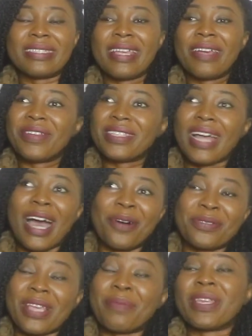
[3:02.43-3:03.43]
Terry's
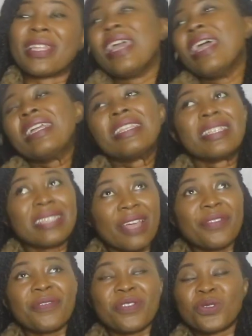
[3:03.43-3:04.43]
out. I mean, this live
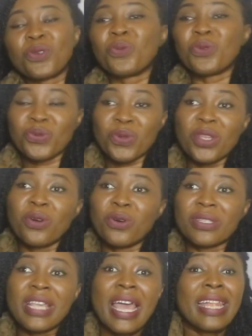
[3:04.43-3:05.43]
eviction was really
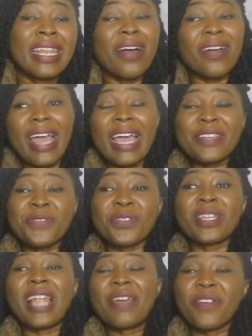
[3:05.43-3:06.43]
hot. Now, guys, for the
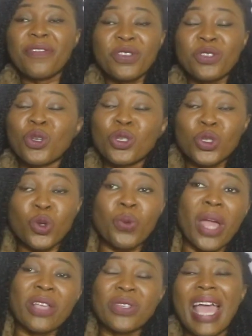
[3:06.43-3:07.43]
live eviction show, we
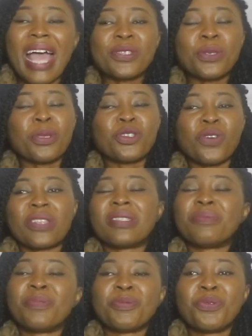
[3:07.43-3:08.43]
actually had some
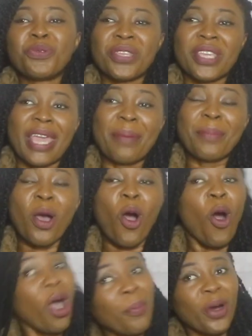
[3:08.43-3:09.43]
interesting people who came
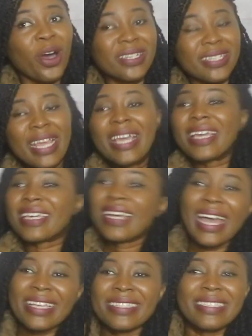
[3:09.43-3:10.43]
on board.
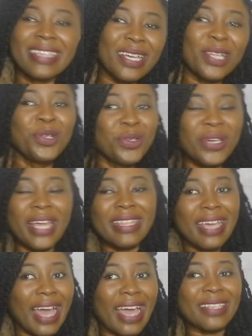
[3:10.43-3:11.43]
Guys, take a look at the
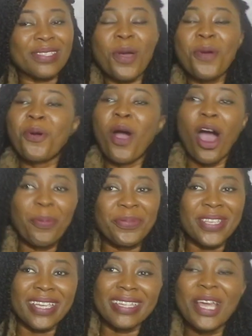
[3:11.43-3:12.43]
guys who hopped
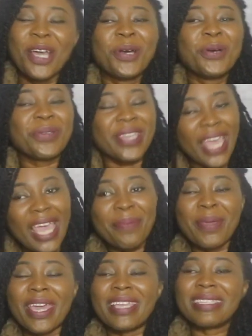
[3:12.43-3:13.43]
in, who came
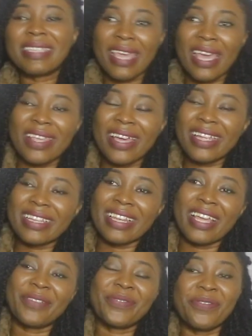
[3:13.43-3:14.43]
in together in the
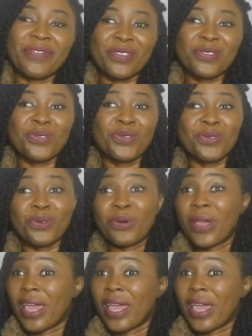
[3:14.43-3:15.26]
live eviction show.